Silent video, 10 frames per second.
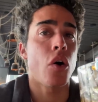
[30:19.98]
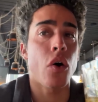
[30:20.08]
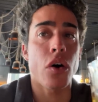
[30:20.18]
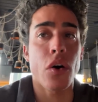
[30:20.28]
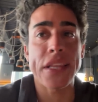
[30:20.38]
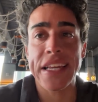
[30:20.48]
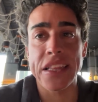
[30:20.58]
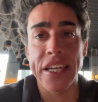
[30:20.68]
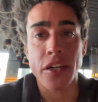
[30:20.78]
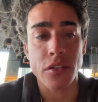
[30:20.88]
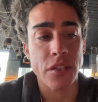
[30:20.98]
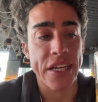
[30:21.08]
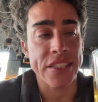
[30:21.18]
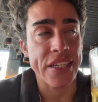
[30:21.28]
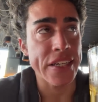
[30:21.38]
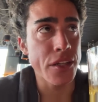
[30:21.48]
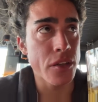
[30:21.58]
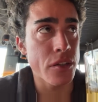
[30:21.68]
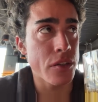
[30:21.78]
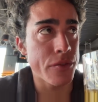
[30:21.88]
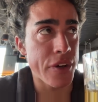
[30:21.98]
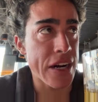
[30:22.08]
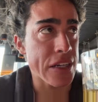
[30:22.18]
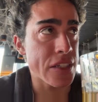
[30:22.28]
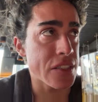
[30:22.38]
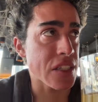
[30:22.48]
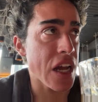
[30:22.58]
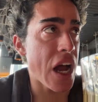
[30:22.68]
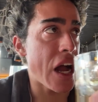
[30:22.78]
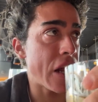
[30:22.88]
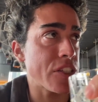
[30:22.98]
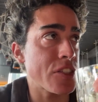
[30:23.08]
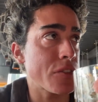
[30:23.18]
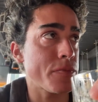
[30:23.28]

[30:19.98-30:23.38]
all like liquor, like tequila, vodka, scotch,